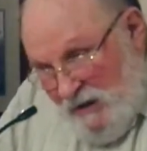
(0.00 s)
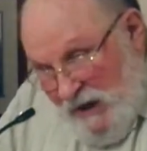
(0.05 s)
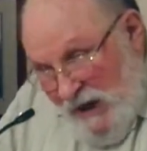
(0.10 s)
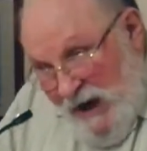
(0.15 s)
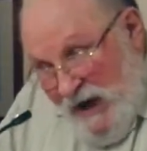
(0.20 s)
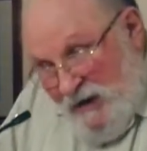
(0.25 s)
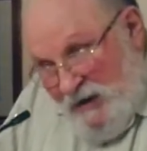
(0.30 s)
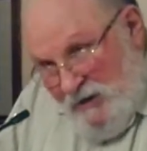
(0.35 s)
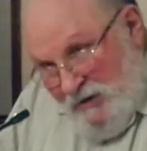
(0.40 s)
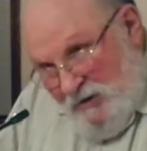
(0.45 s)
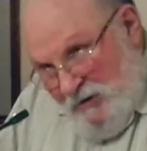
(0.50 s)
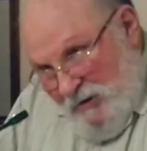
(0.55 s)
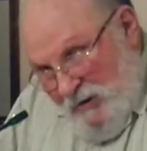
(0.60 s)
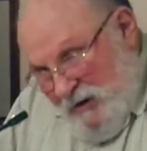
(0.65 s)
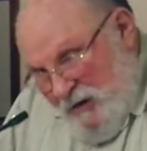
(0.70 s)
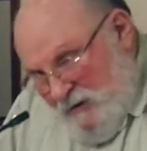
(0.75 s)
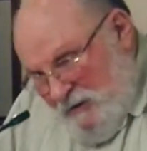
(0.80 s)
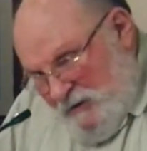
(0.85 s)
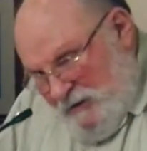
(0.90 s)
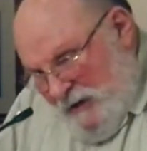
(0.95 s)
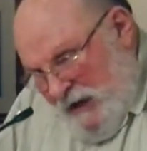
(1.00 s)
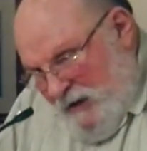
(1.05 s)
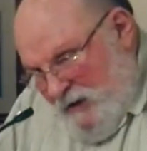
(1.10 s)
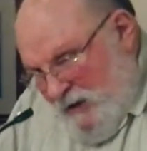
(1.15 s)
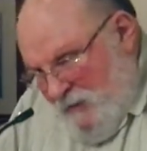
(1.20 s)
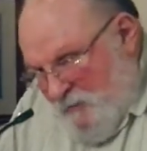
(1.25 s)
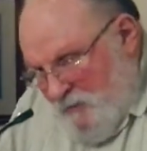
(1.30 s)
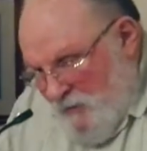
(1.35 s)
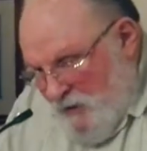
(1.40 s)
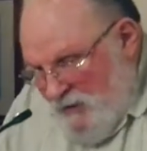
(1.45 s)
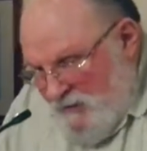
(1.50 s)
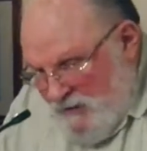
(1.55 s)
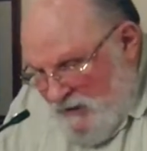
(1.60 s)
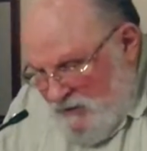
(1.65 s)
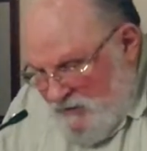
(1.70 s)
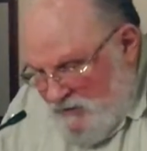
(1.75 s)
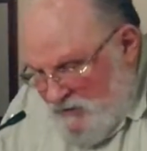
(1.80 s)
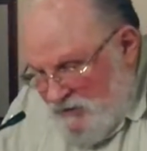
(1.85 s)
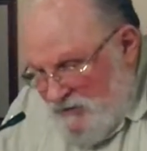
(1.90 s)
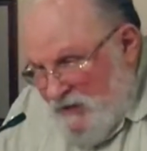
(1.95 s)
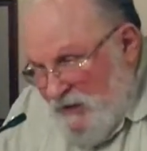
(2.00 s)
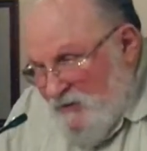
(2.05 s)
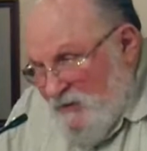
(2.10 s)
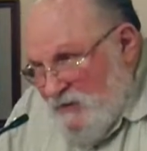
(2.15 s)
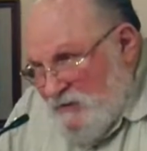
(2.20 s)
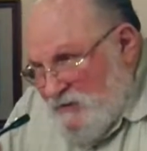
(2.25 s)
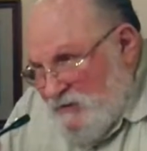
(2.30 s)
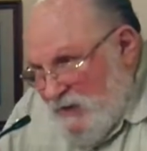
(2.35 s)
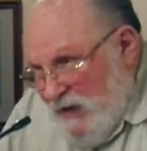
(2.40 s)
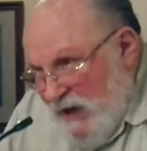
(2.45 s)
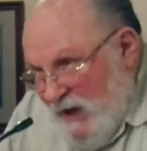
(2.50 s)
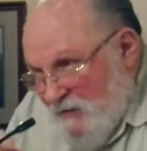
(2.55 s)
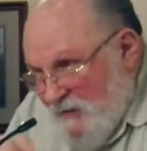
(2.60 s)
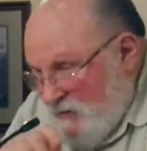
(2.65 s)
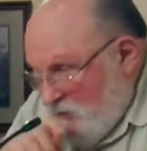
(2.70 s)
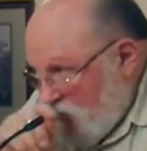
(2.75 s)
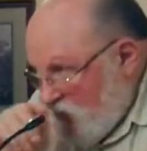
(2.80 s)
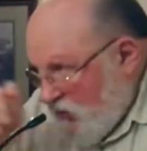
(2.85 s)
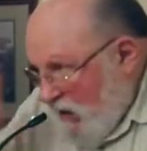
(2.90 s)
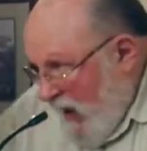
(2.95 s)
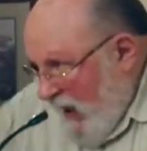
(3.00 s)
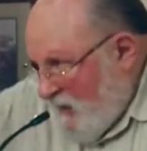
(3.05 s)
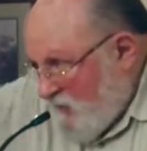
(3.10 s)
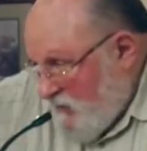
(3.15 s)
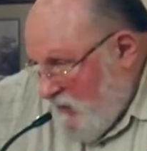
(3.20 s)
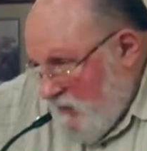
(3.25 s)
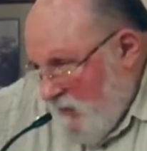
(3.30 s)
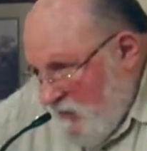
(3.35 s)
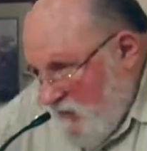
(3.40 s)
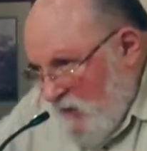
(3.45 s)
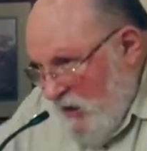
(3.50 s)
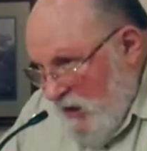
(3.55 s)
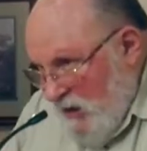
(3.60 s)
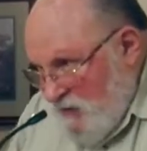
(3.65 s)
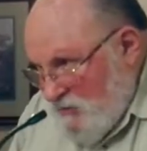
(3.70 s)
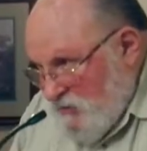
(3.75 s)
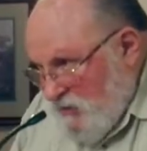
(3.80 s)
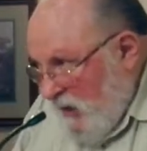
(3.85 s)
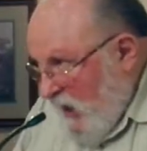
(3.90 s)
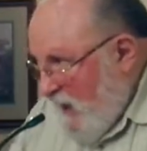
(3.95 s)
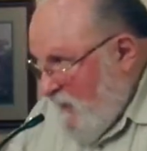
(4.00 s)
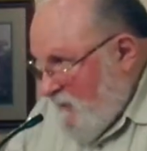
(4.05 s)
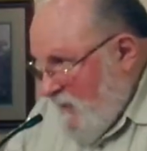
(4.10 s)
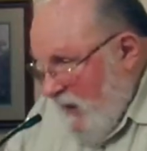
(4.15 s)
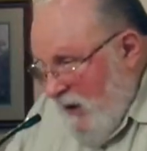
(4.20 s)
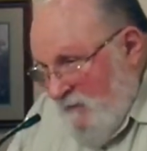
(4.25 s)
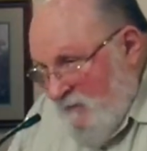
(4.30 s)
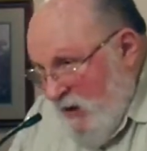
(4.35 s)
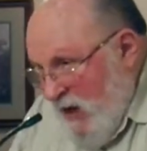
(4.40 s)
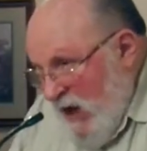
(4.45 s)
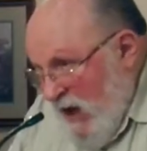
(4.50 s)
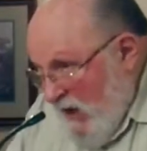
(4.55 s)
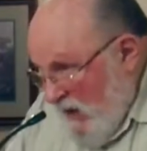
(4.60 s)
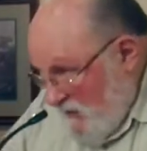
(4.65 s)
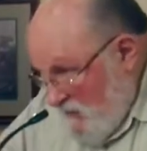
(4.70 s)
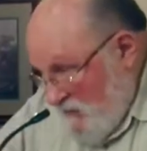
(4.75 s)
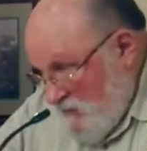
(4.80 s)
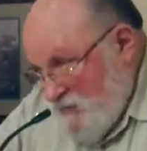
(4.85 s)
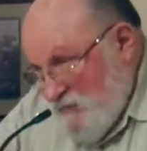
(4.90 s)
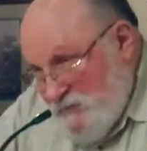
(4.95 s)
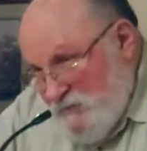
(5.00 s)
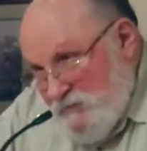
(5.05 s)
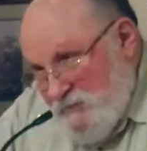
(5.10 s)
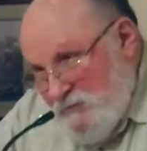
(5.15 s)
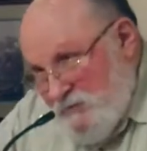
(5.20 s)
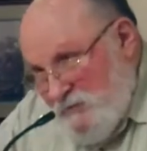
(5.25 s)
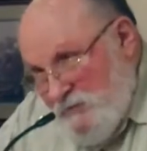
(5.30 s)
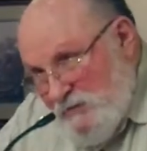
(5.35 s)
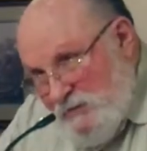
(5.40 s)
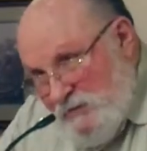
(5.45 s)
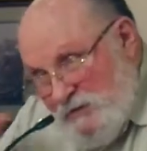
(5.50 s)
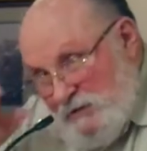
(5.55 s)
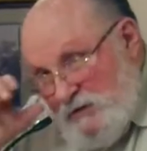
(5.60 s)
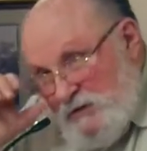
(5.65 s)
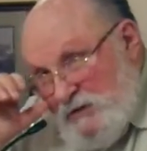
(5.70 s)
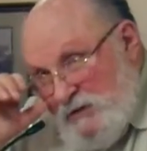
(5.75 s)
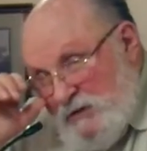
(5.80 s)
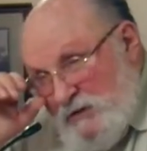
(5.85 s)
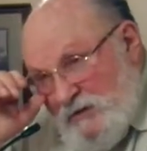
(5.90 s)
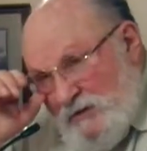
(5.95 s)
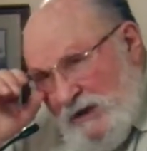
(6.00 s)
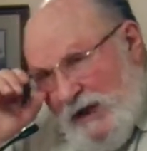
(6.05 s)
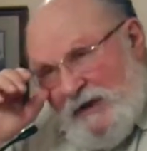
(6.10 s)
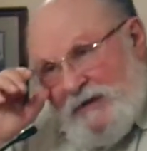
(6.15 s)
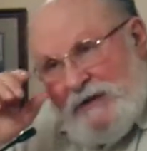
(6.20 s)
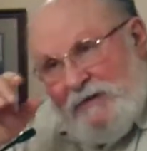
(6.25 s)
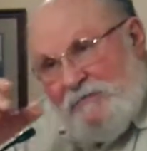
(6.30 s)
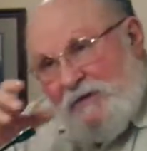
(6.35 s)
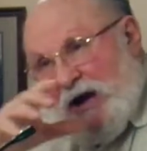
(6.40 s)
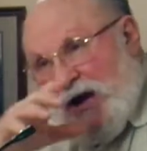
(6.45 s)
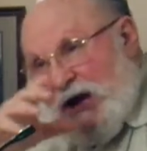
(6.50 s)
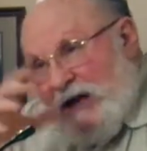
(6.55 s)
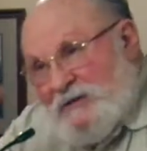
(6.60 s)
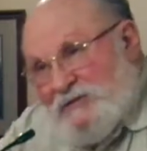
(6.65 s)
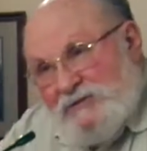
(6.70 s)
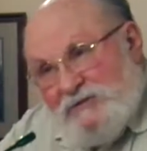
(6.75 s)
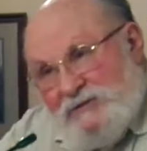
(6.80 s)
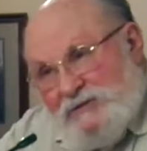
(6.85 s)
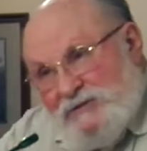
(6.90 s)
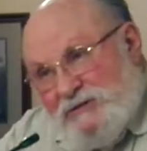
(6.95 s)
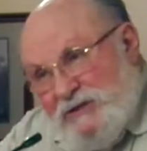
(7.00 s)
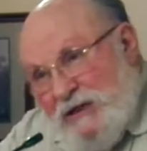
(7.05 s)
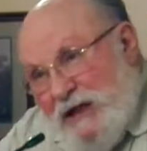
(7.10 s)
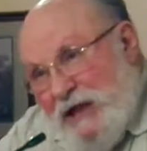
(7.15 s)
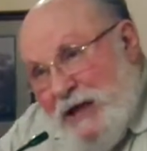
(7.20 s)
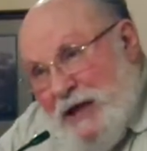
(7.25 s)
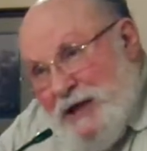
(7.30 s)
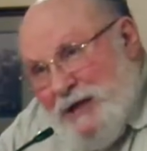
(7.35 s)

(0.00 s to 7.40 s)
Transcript: And another technical point that to see this light that shines in the darkness, you have to have eyes. You have to have eyes to see.